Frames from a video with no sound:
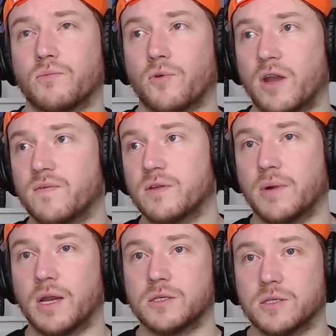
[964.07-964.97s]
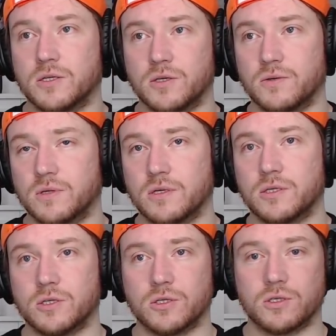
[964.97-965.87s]
brave of the band to do
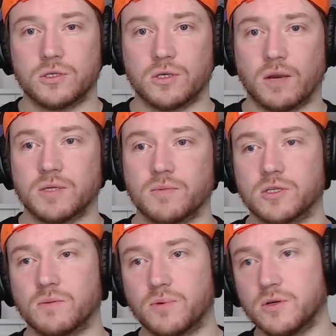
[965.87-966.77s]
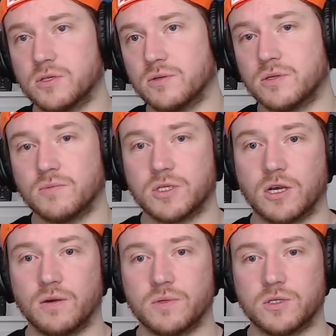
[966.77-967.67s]
this, to have something so personal to
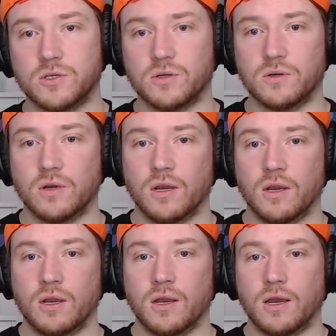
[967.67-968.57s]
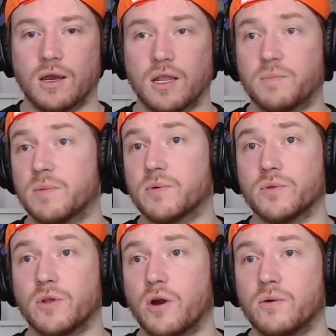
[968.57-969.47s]
themselves, to let people
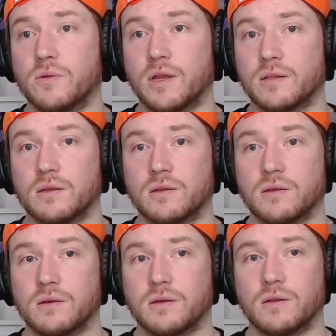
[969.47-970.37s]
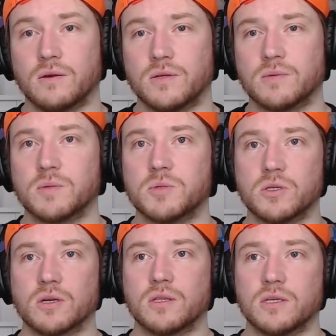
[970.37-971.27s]
know that, you know, sometimes you
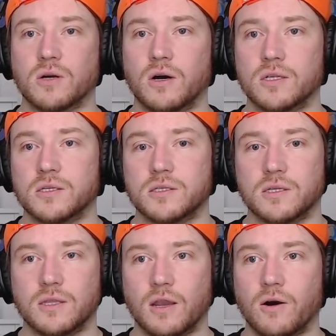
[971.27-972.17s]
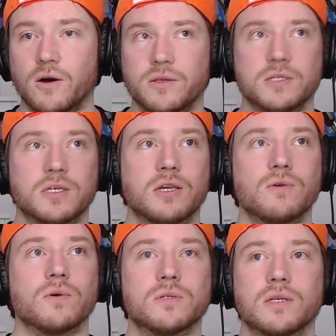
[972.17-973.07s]
look at these artists and they are these
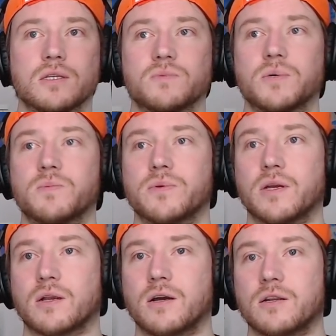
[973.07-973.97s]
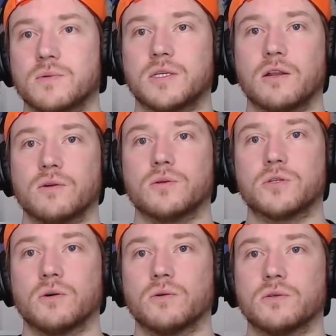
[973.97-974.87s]
heroes. They're these people that kind of stand on the
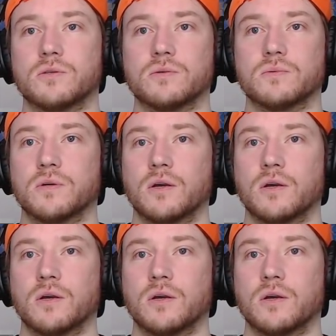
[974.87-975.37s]
shoulders of